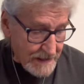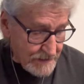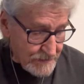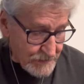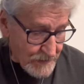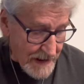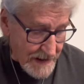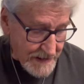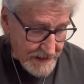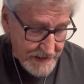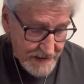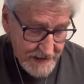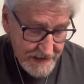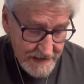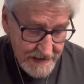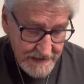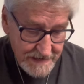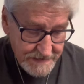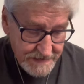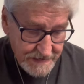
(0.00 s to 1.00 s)
trying to
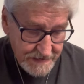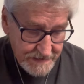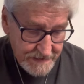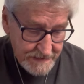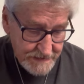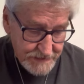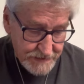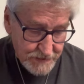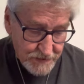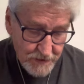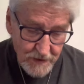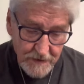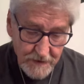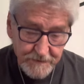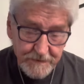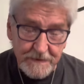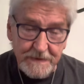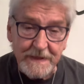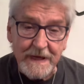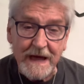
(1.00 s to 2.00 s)
get into this
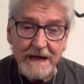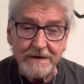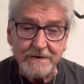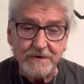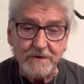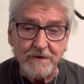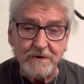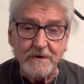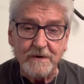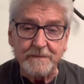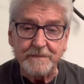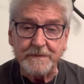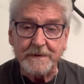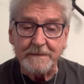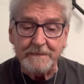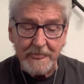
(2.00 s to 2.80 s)
group and that group.